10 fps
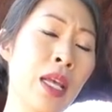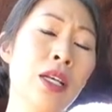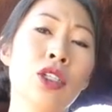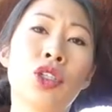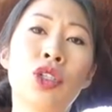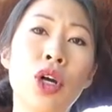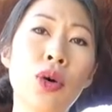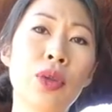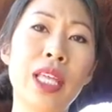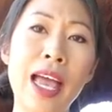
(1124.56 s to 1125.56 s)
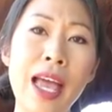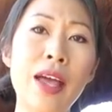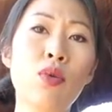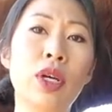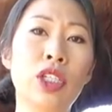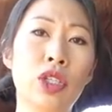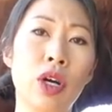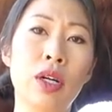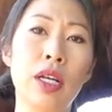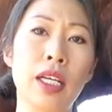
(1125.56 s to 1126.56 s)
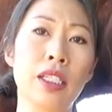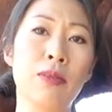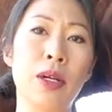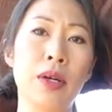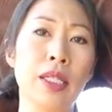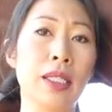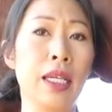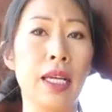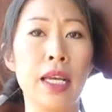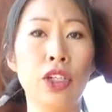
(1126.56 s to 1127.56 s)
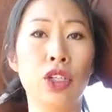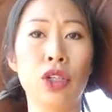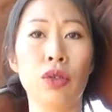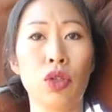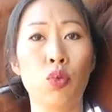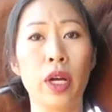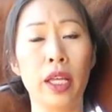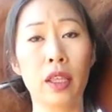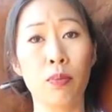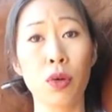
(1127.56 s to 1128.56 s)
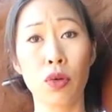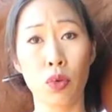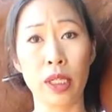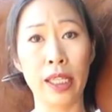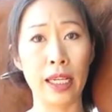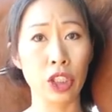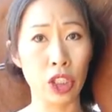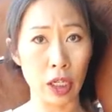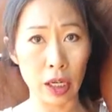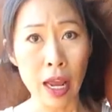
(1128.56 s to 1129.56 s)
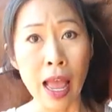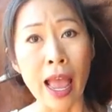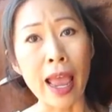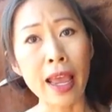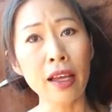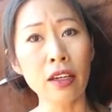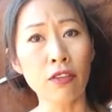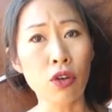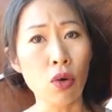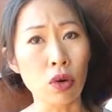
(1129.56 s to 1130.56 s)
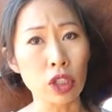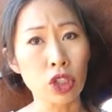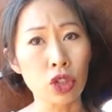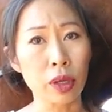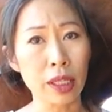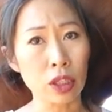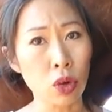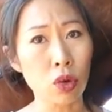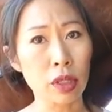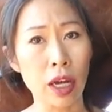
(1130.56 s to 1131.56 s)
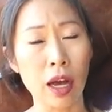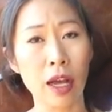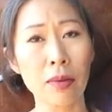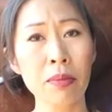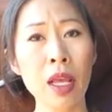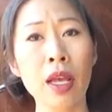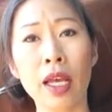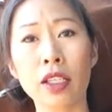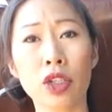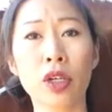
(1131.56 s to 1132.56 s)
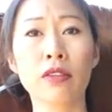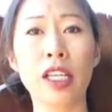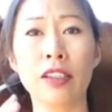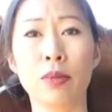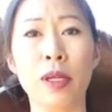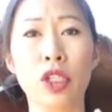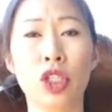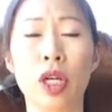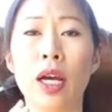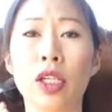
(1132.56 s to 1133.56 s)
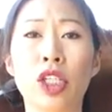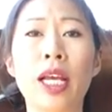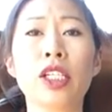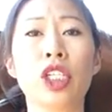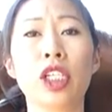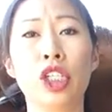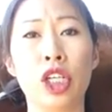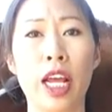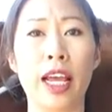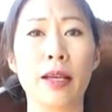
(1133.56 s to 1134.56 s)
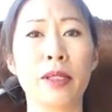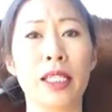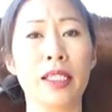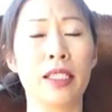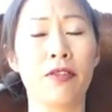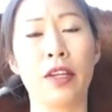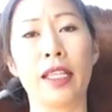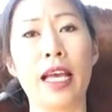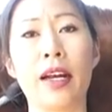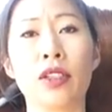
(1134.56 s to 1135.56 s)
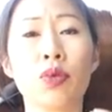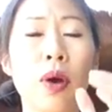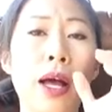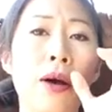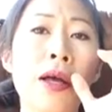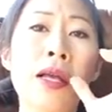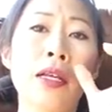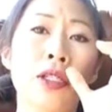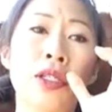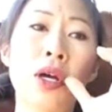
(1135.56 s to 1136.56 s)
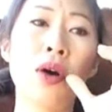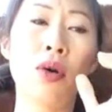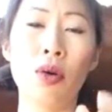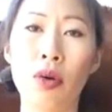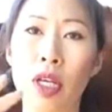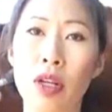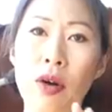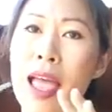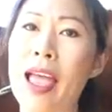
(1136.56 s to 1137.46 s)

So then we started experiencing issues with boot retention. And of course, during this whole time, his hooves has been changing shapes and stuff like that as well. So, you know,